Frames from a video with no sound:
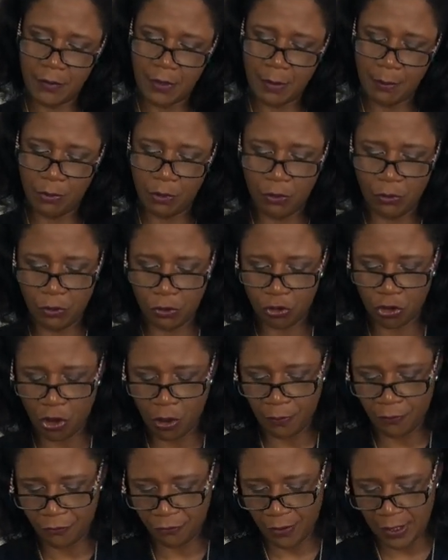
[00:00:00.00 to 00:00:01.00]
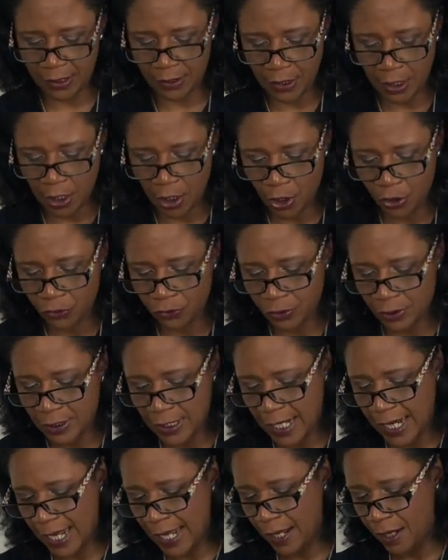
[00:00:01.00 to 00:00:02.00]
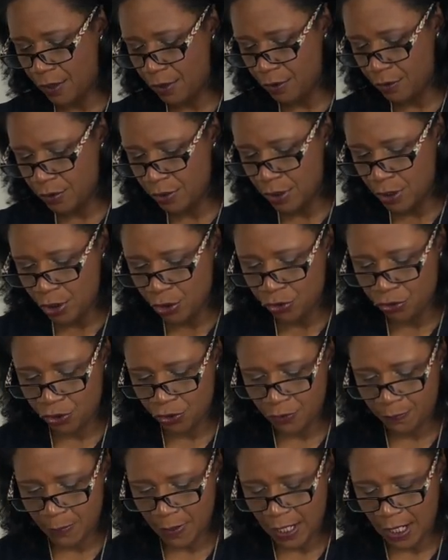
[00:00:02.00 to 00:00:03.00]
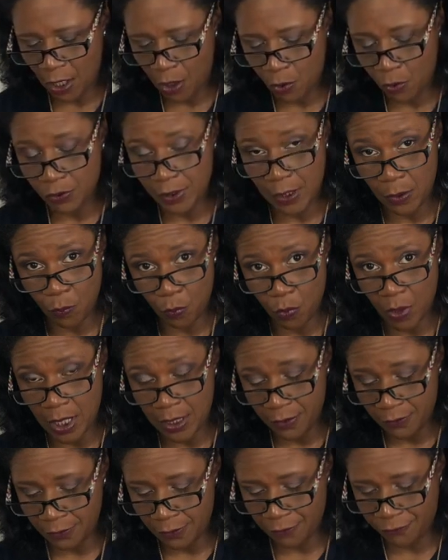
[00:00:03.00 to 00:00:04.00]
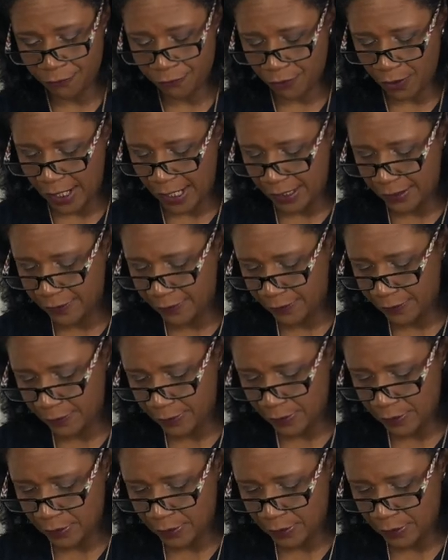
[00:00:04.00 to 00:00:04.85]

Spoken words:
pull the top thread. So now, just by holding one of the threads